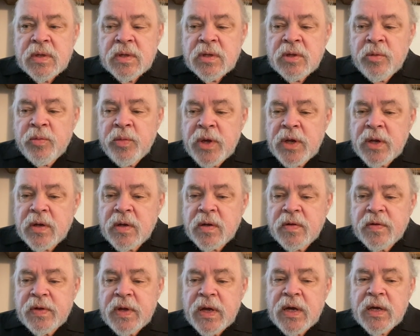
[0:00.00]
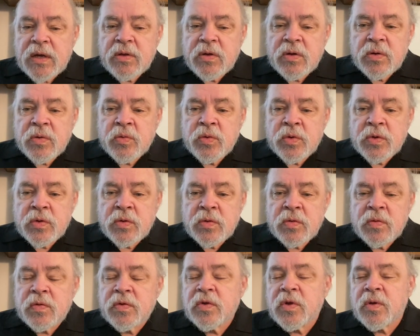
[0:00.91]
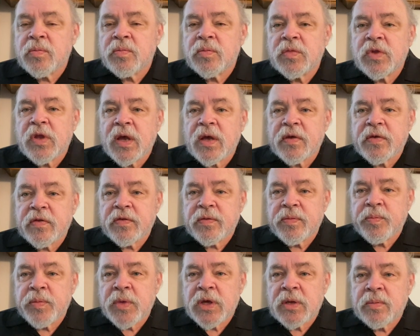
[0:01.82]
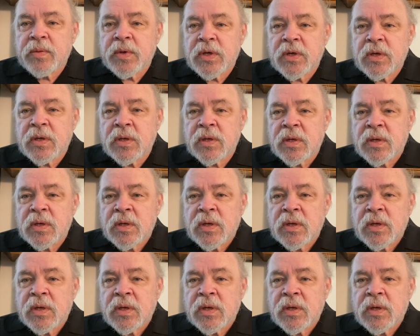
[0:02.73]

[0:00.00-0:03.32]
the medical doctor will do some tests maybe